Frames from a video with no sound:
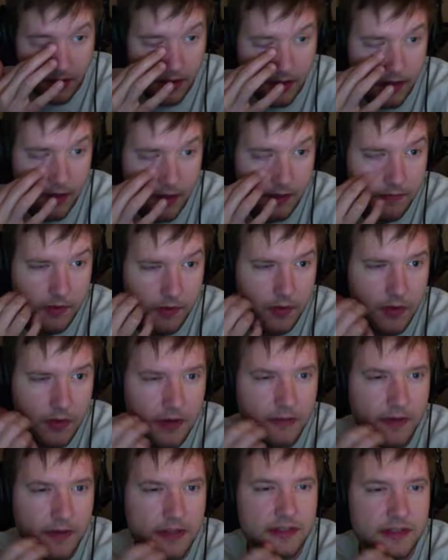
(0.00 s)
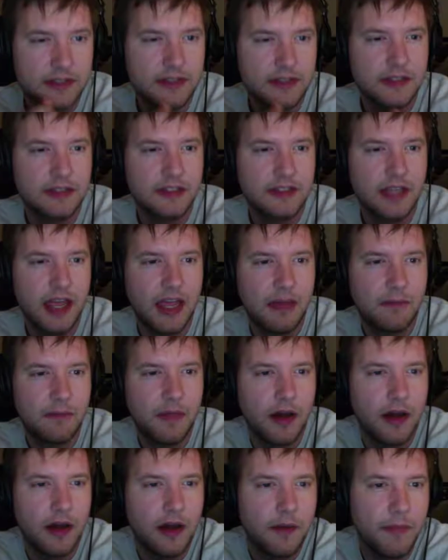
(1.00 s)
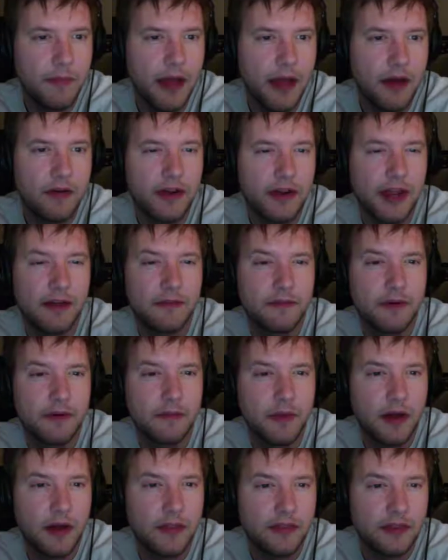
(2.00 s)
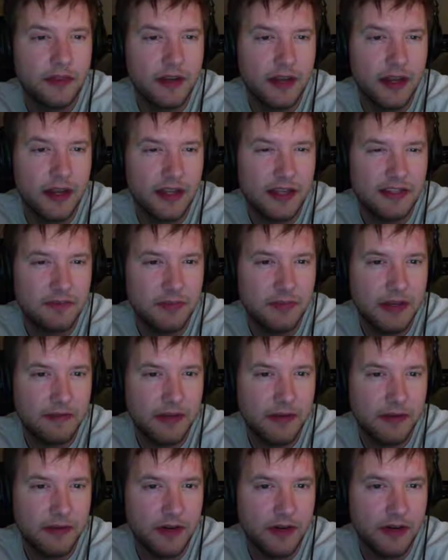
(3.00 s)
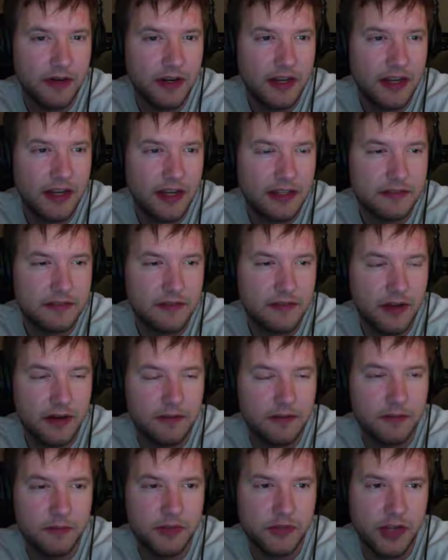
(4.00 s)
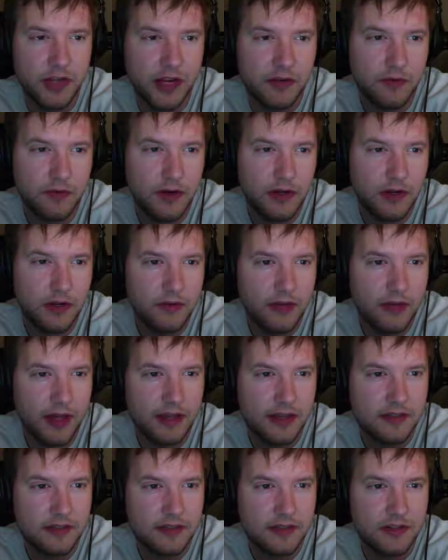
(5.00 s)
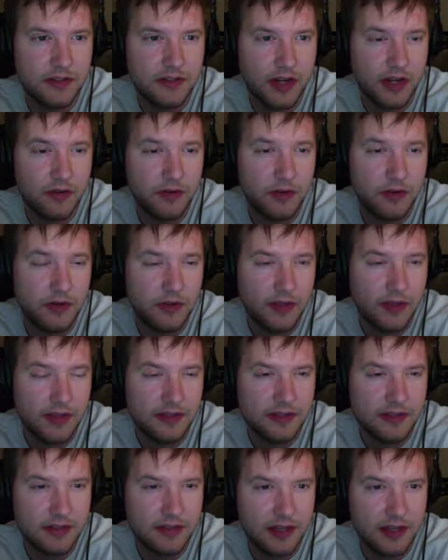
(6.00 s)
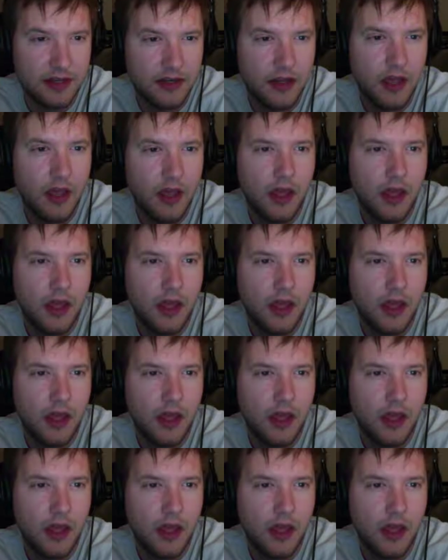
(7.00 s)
If you invested the same amount every month in an S&P 500 index fund from January 2000 to January 2010,